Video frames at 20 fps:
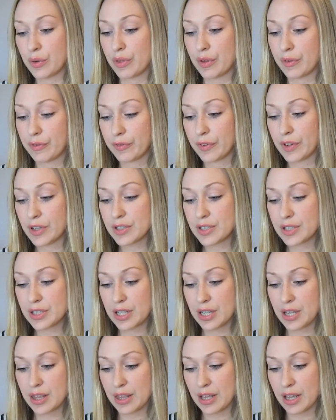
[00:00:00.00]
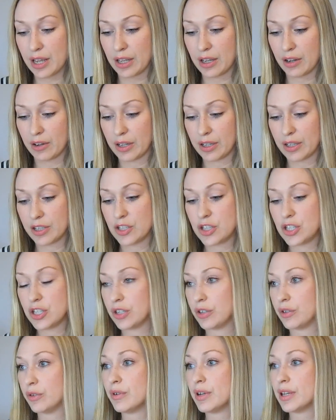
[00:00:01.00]
the first thing you're going to
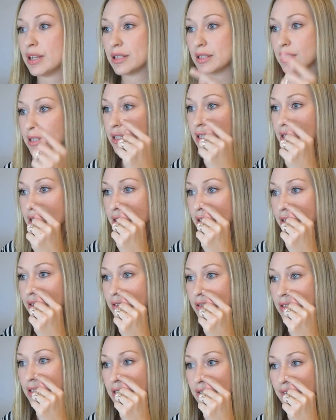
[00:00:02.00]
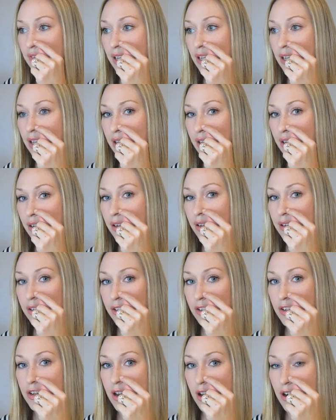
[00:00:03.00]
do is this little divot here on
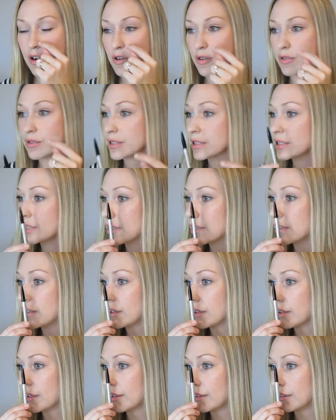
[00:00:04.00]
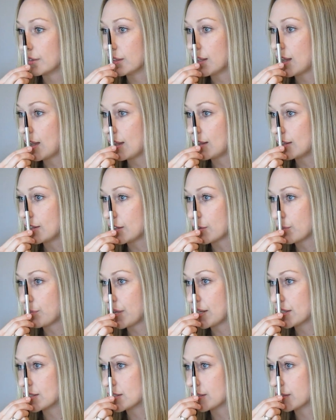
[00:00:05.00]
your nose. You're going to line your
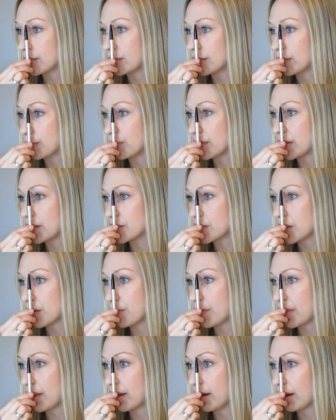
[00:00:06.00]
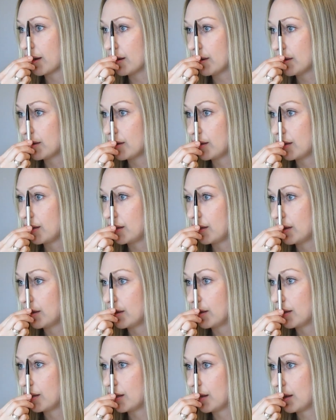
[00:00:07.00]
pencil or your brush up there
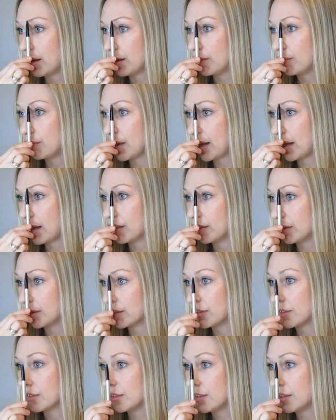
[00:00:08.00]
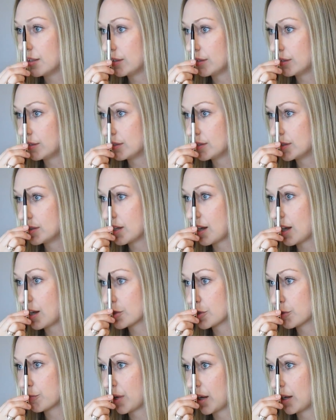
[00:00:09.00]
and make a little
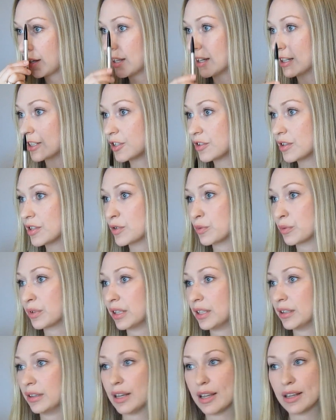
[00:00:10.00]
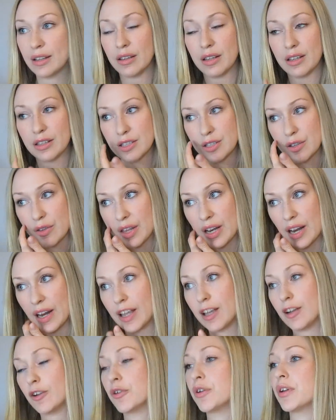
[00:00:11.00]
dash mark. And I do this really lightly so that I
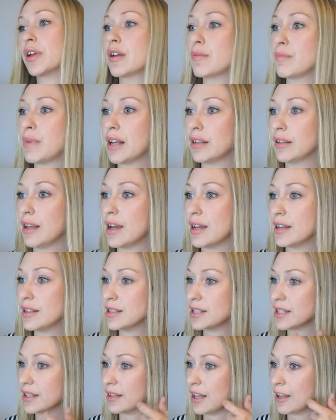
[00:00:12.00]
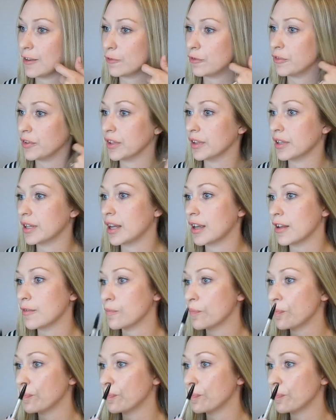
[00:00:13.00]
can create my lines and then fill it in.